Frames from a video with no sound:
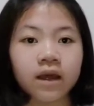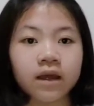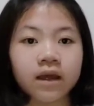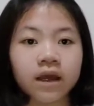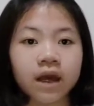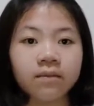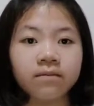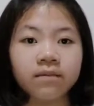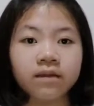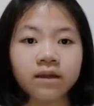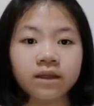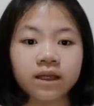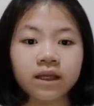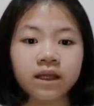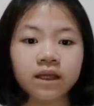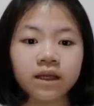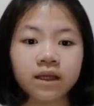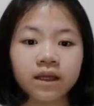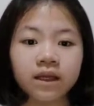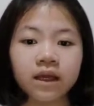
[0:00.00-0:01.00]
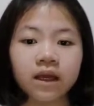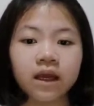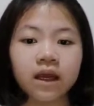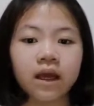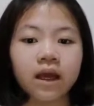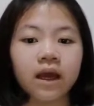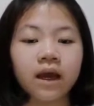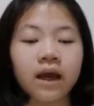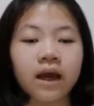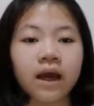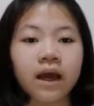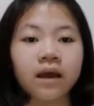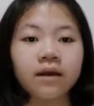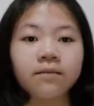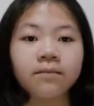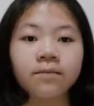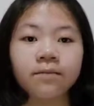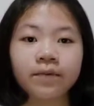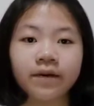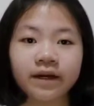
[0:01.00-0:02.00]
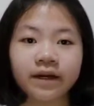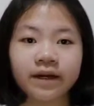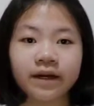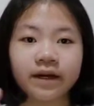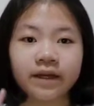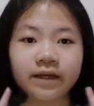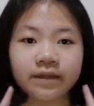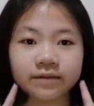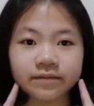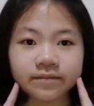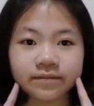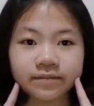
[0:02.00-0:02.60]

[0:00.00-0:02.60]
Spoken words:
gambling and preening,